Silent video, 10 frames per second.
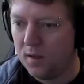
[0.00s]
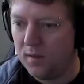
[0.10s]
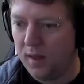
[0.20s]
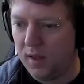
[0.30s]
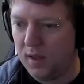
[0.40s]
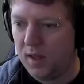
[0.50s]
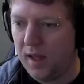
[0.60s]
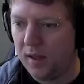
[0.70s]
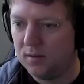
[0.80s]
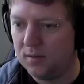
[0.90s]
There you
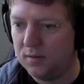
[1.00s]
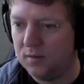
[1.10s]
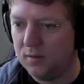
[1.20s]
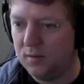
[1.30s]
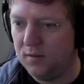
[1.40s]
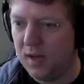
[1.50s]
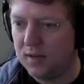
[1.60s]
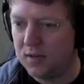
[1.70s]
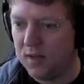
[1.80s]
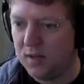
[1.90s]
go.
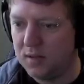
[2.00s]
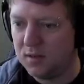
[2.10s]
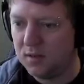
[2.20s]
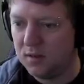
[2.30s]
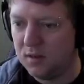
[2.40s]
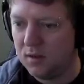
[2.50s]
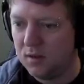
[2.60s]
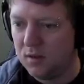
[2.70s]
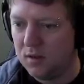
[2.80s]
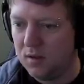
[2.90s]
Dunskies.
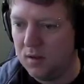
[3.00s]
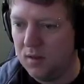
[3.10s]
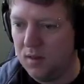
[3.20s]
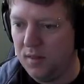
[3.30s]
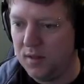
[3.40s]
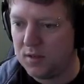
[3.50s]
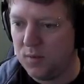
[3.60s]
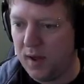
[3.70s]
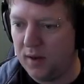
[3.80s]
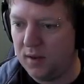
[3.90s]
This
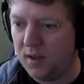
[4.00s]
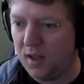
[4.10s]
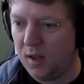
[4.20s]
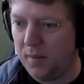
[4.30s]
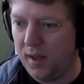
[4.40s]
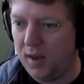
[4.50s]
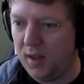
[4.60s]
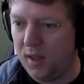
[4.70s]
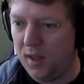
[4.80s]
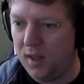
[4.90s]
one can come out
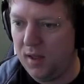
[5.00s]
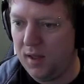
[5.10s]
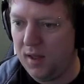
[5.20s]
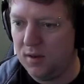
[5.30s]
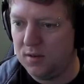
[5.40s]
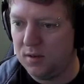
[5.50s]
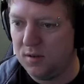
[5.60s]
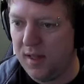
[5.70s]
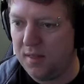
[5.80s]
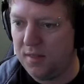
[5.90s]
here and do
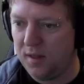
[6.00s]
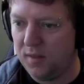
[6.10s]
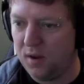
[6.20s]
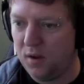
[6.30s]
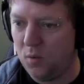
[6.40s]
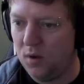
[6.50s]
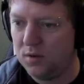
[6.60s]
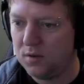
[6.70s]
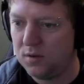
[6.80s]
that thing that I want.